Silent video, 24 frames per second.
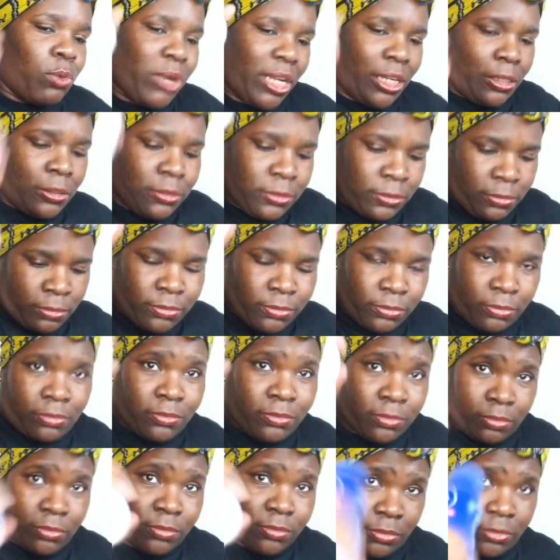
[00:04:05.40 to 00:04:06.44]
well.
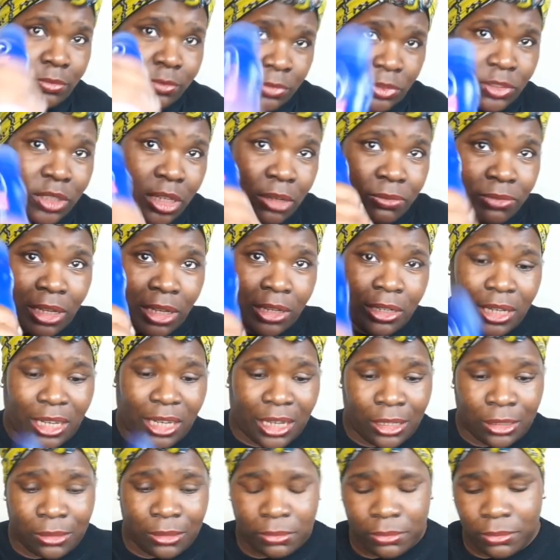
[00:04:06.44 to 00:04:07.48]
I've done
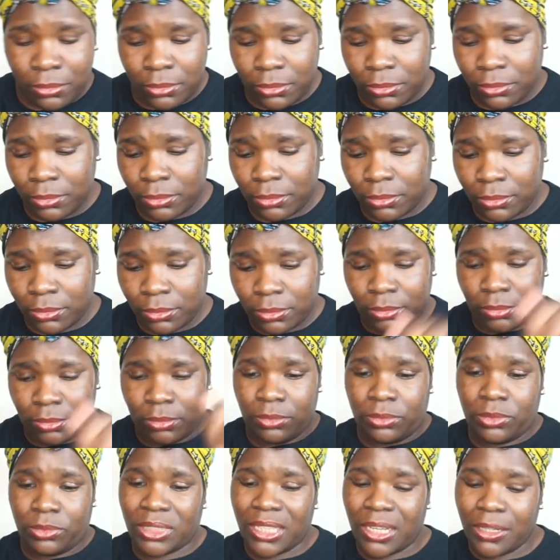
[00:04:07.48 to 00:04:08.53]
that.
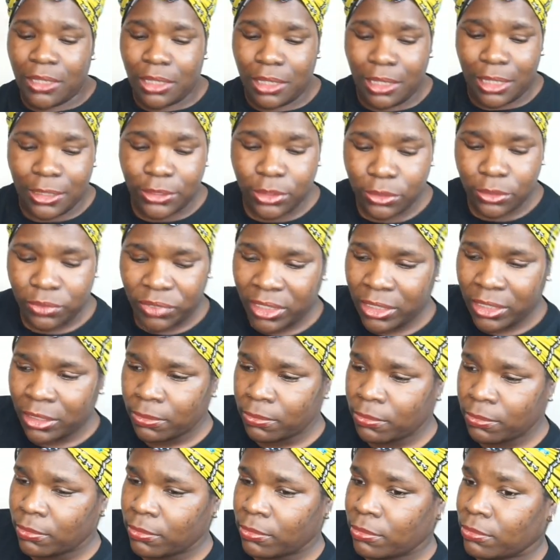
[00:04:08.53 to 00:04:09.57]
Take the lid off it.
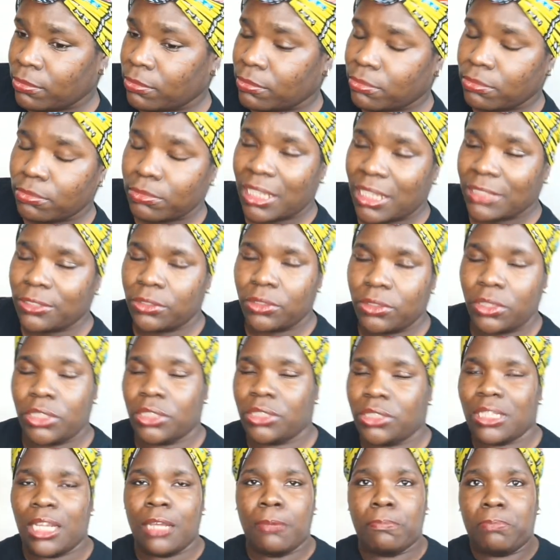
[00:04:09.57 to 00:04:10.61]
That's not a
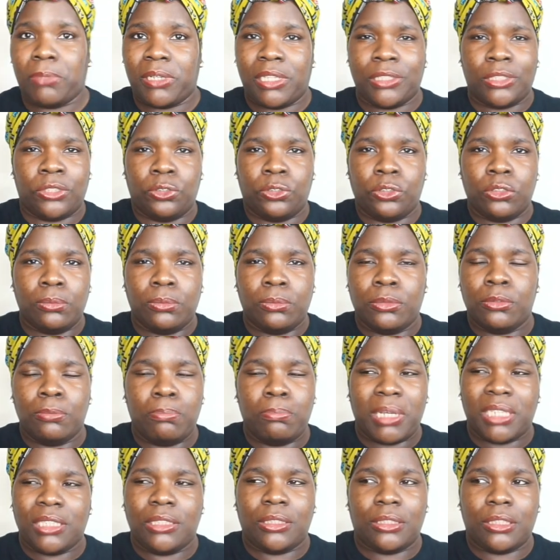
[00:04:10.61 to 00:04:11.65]
step, but it's a normal
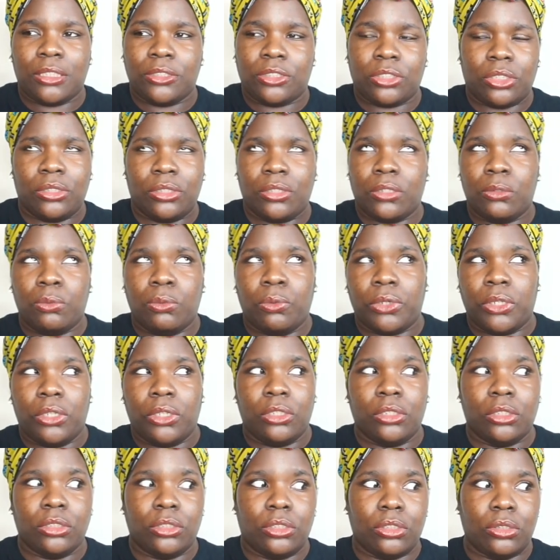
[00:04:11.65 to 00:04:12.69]
basic to know what you
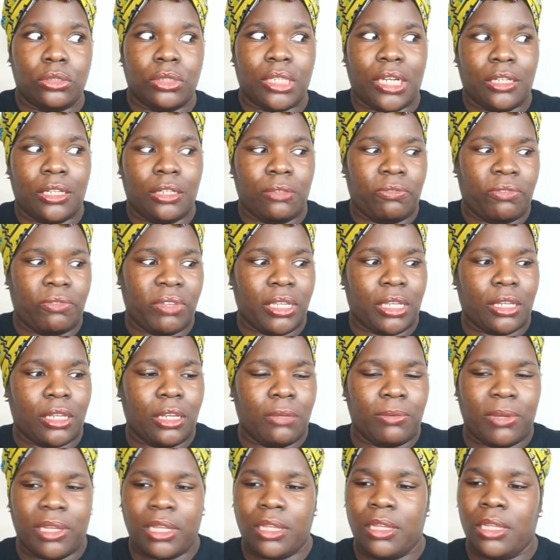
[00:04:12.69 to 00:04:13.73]
got to do kind of thing
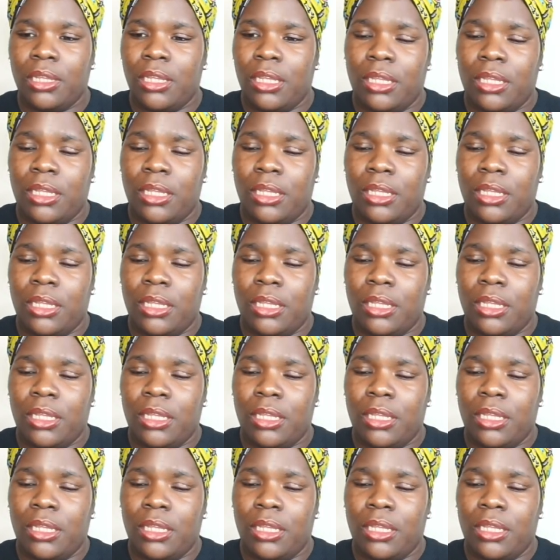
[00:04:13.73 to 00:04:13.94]
anyway.